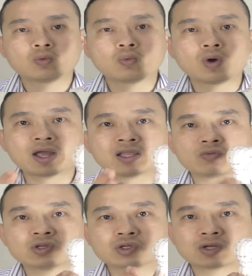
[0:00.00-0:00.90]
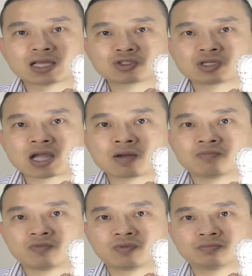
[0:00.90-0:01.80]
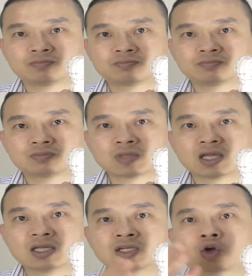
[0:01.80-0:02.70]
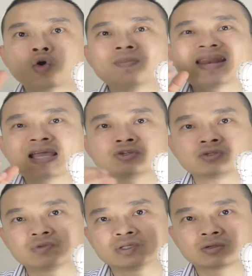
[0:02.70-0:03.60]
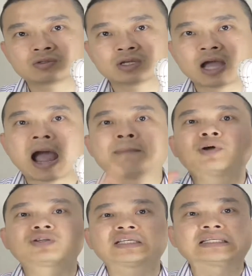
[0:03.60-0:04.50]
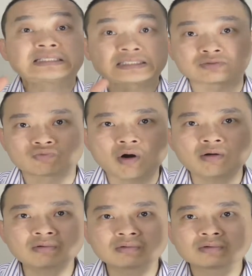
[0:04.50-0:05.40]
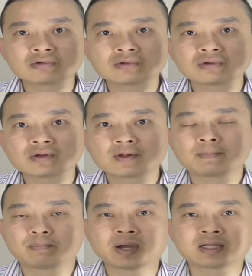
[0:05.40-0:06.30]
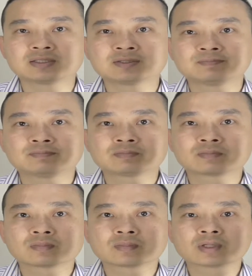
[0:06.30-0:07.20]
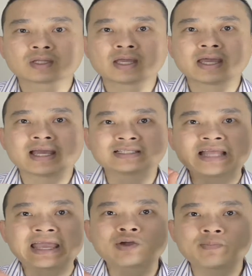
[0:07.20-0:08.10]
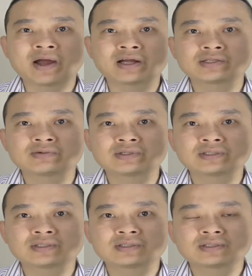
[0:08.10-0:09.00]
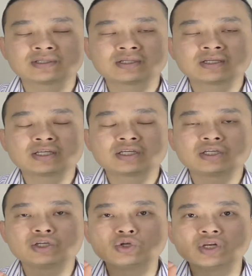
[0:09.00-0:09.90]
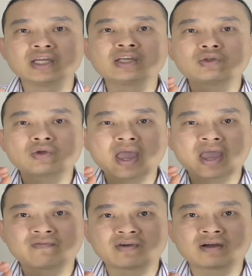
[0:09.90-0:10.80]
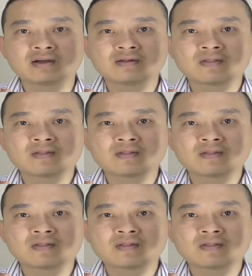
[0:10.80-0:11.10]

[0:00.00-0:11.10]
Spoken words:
where the result actually comes from. It's a combination result. I'm not saying this is wrong, but as an acupuncturist, you need to have a